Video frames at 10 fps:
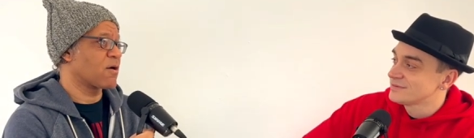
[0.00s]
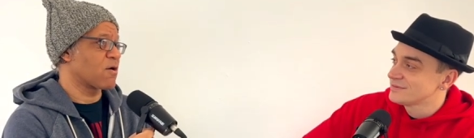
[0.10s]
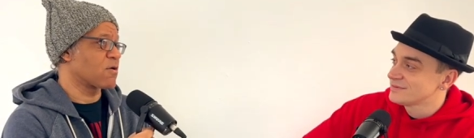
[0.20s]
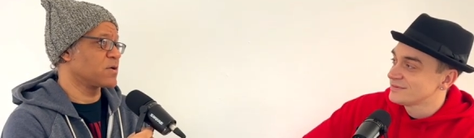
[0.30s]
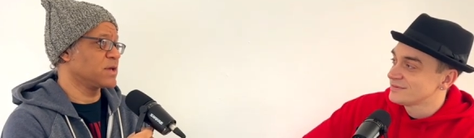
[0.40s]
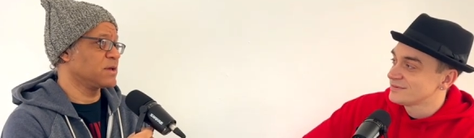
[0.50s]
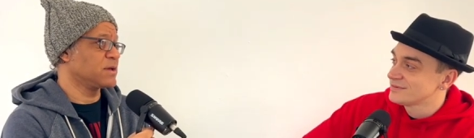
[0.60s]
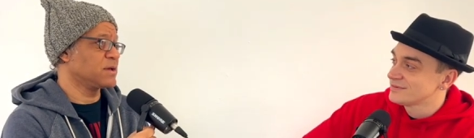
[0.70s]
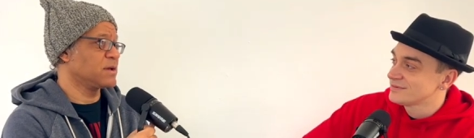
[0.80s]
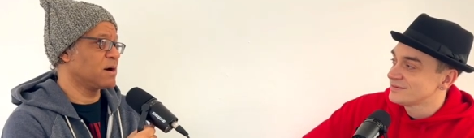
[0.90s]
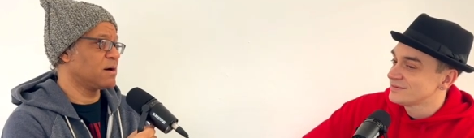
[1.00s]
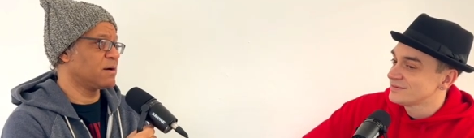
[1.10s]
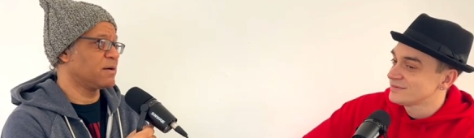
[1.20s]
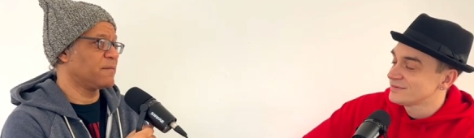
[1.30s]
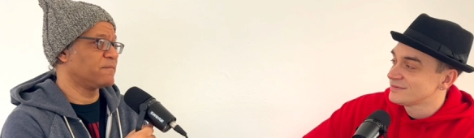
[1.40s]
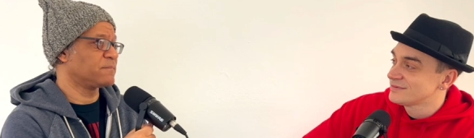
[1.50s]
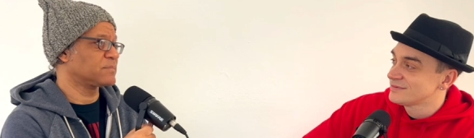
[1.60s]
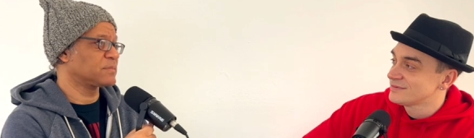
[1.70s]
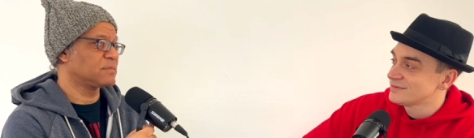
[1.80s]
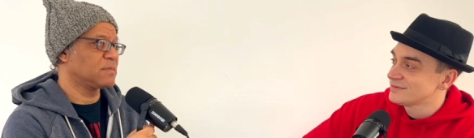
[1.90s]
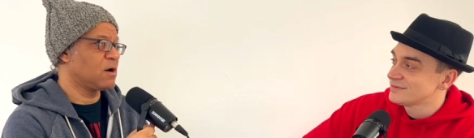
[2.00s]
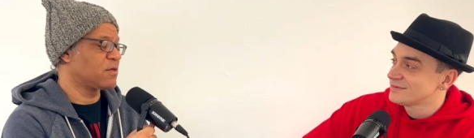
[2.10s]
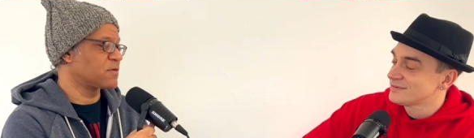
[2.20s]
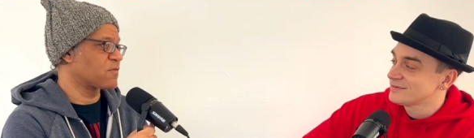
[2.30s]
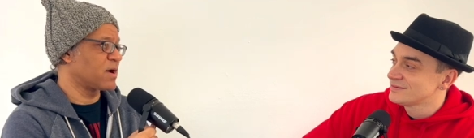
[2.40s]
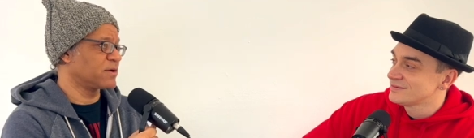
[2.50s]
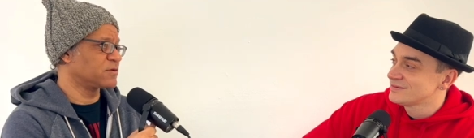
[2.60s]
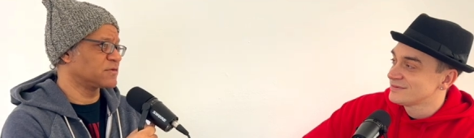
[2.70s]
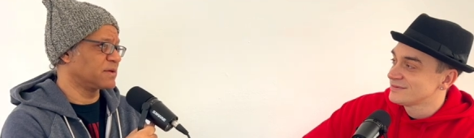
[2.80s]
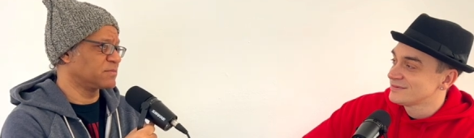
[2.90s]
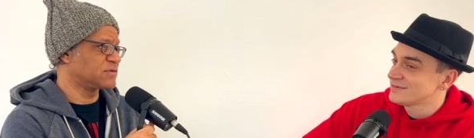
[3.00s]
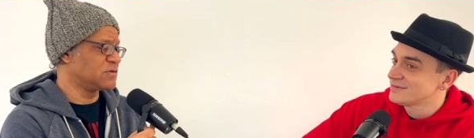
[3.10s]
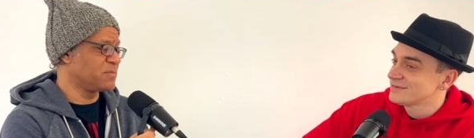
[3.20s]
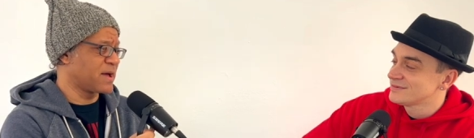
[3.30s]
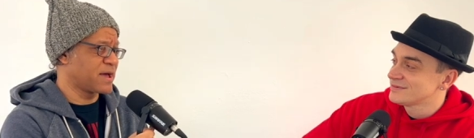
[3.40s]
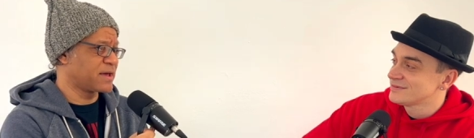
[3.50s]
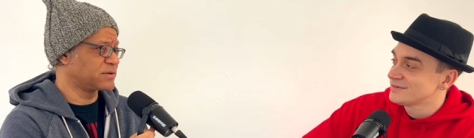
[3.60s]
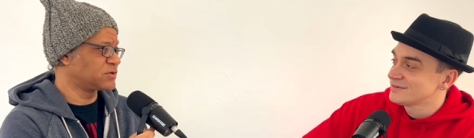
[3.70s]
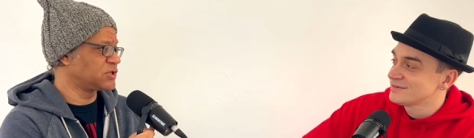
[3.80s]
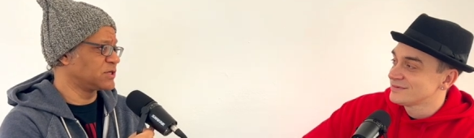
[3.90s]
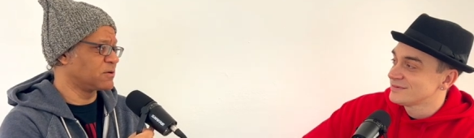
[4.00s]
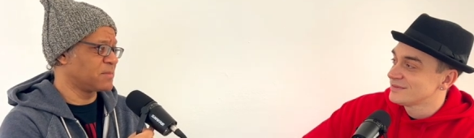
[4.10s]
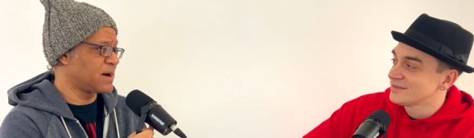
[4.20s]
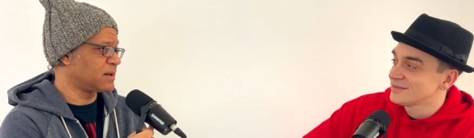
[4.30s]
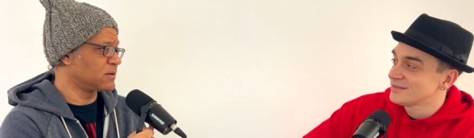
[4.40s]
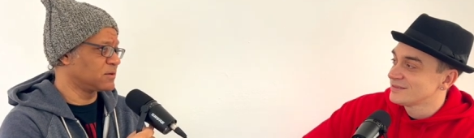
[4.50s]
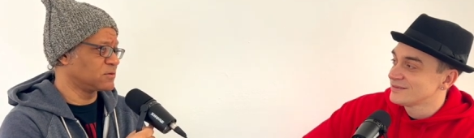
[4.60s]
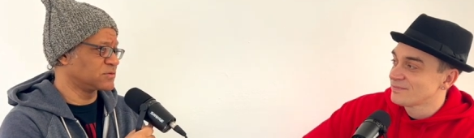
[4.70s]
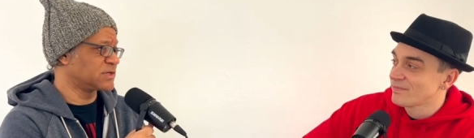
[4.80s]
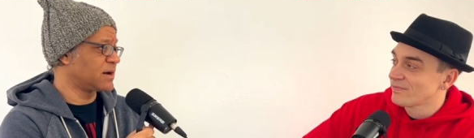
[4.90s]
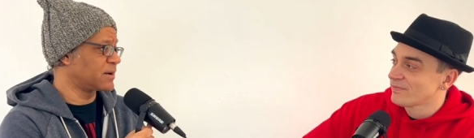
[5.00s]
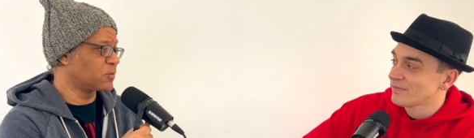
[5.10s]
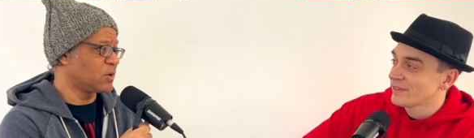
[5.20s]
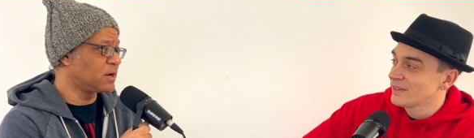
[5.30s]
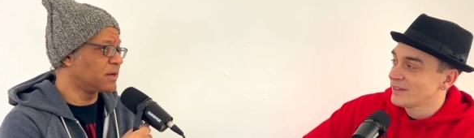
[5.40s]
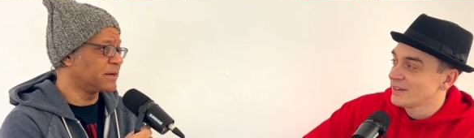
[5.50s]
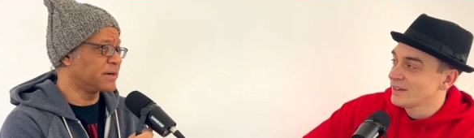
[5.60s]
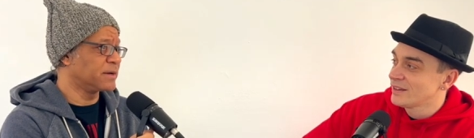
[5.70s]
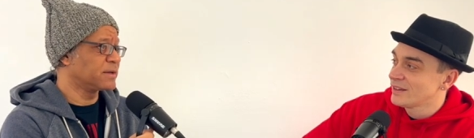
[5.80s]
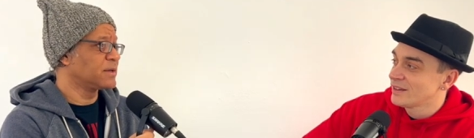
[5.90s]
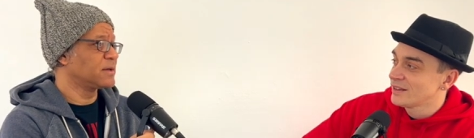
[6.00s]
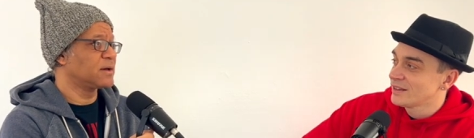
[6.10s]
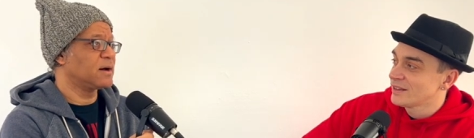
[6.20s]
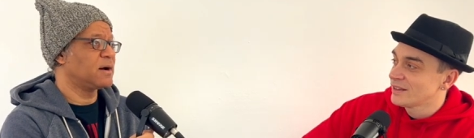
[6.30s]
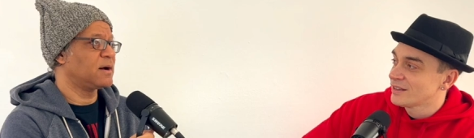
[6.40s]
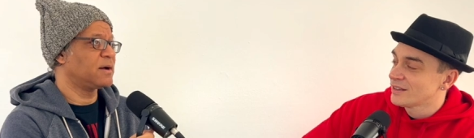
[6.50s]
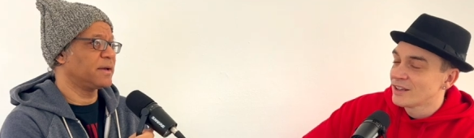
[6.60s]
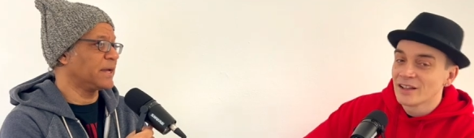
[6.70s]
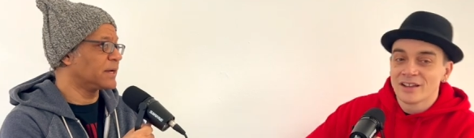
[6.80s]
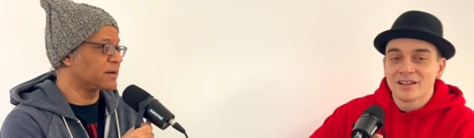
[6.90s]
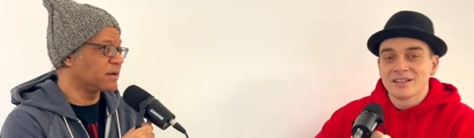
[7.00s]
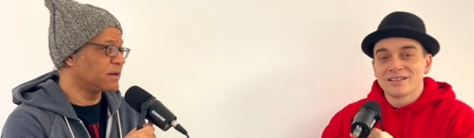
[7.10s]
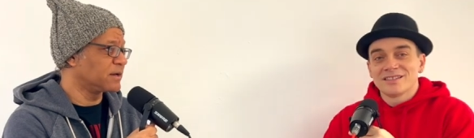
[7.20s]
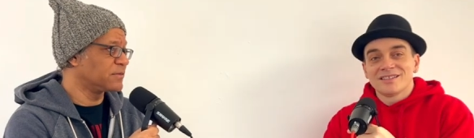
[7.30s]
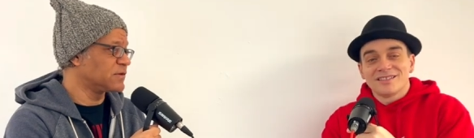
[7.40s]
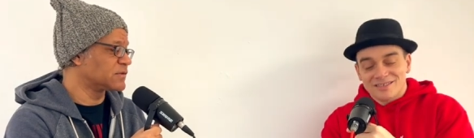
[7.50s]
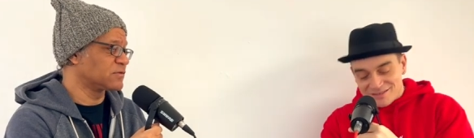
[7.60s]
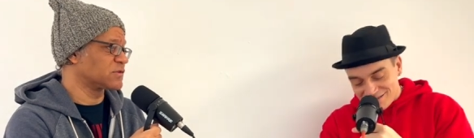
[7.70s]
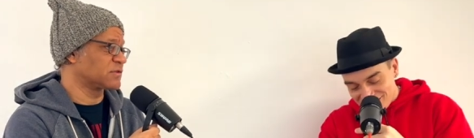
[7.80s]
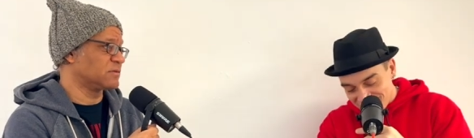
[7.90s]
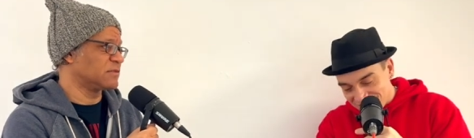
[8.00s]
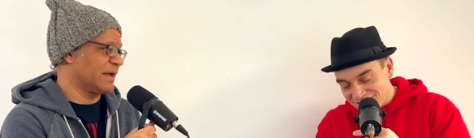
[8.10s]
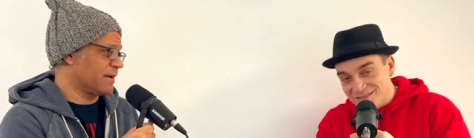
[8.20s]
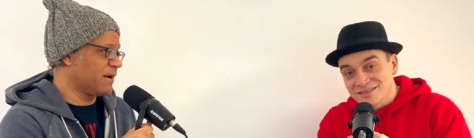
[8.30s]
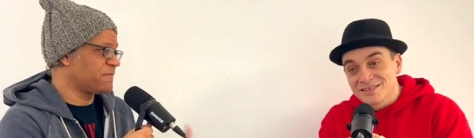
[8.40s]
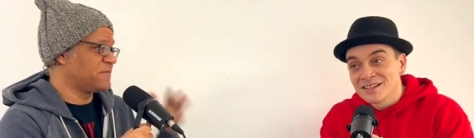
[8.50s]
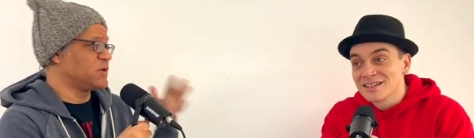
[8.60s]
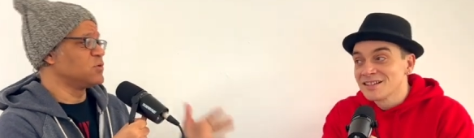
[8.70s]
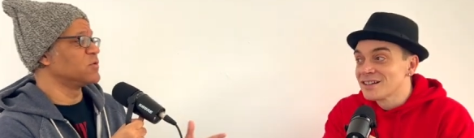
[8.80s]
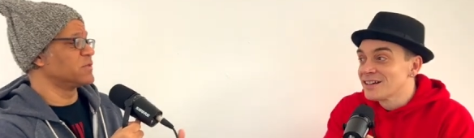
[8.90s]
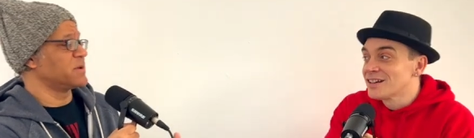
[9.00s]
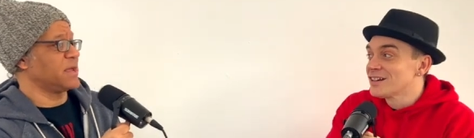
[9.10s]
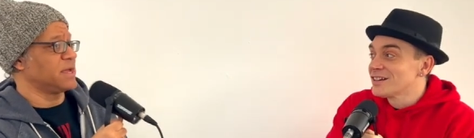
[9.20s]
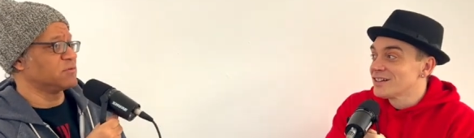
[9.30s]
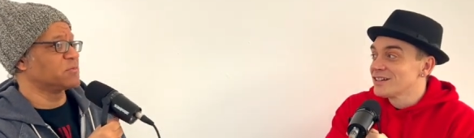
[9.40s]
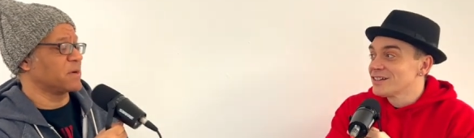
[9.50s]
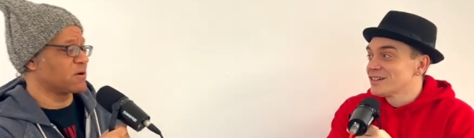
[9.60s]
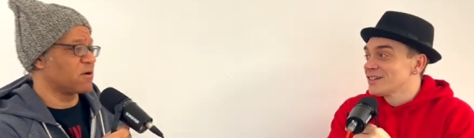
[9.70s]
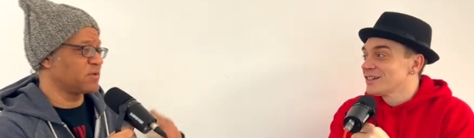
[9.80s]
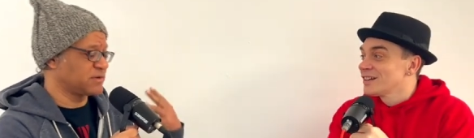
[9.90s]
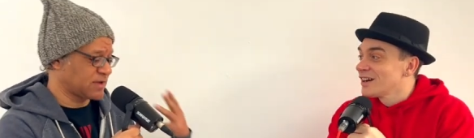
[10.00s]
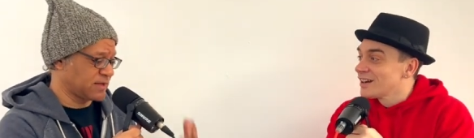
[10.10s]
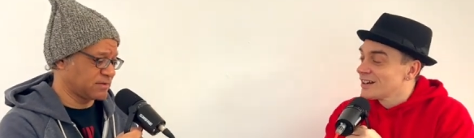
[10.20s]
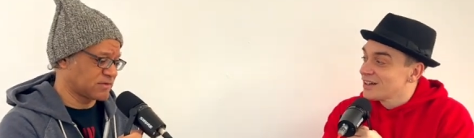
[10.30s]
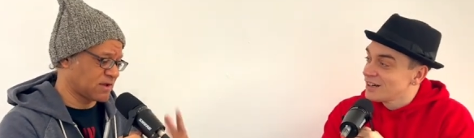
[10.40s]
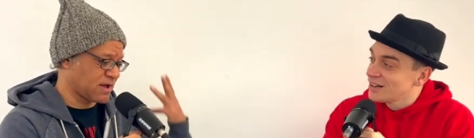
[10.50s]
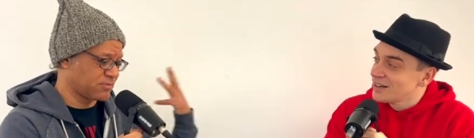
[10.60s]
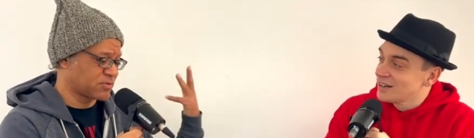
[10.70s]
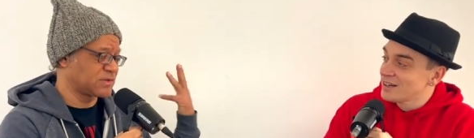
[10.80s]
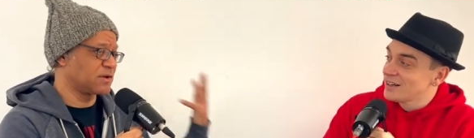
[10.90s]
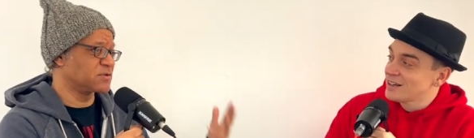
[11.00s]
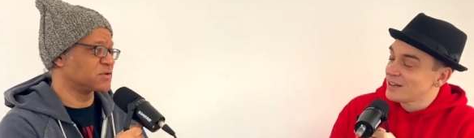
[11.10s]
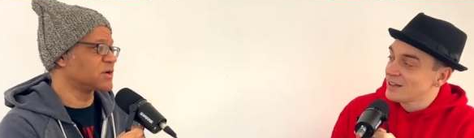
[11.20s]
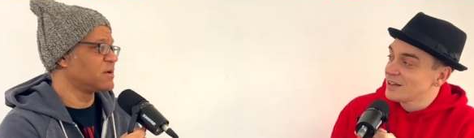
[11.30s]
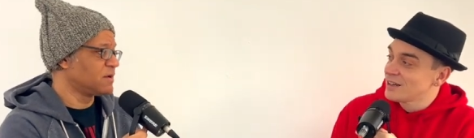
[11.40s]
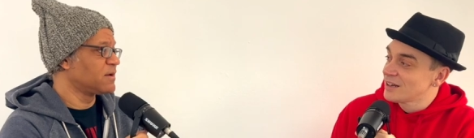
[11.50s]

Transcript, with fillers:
Speaker 1: Ernie, other writers named Too Mad, Chino Malo, Don One, Inca. These are just like a few of the names, but it always had this high percentage